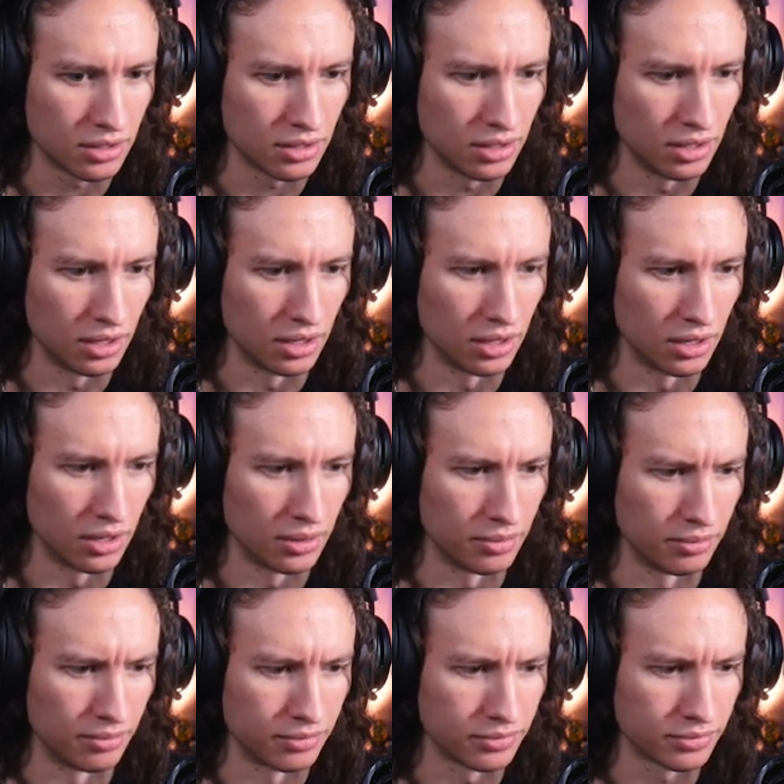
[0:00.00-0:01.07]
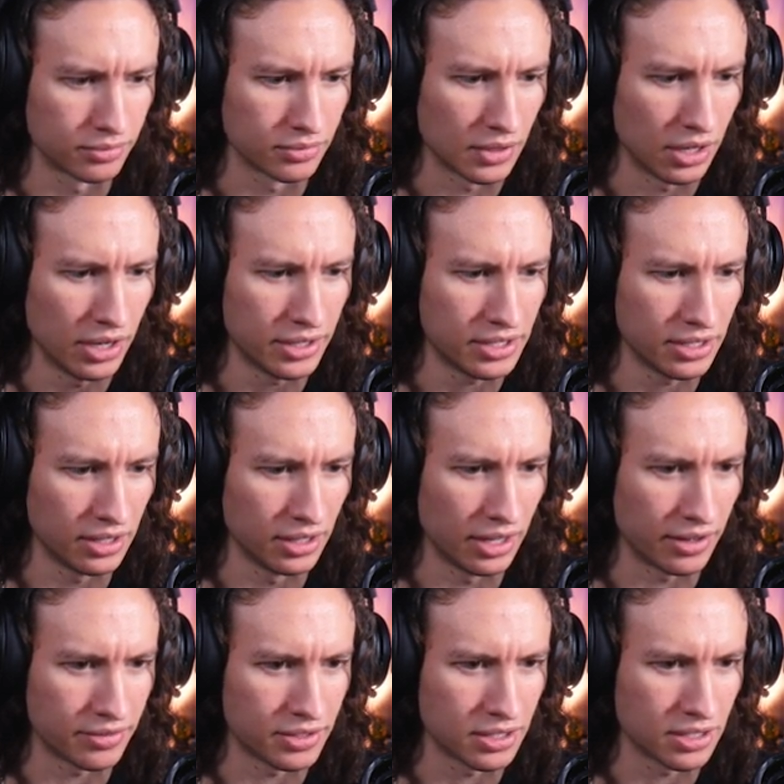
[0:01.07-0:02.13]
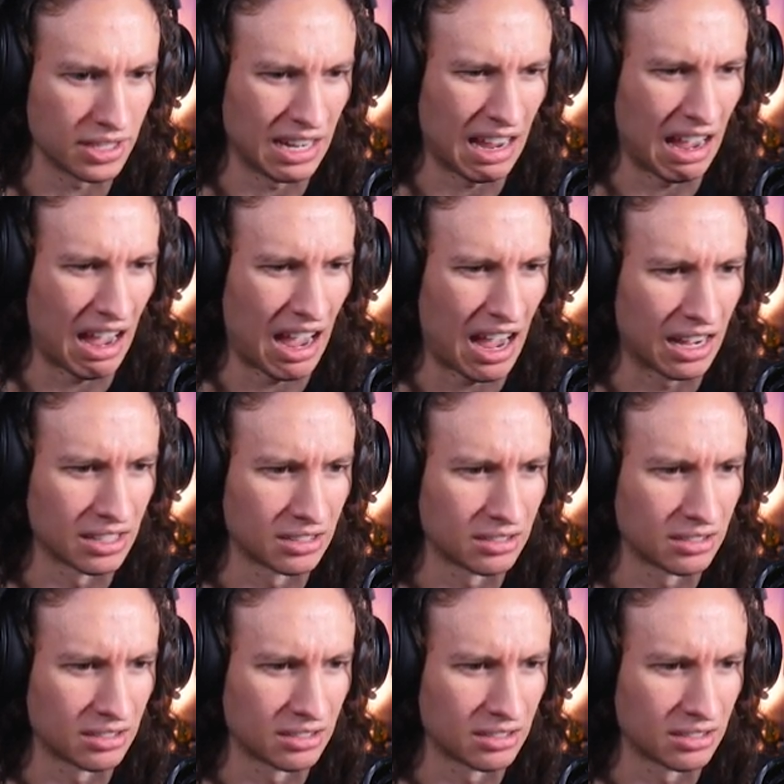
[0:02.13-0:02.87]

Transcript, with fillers: Um, I'll head to the left. Ah!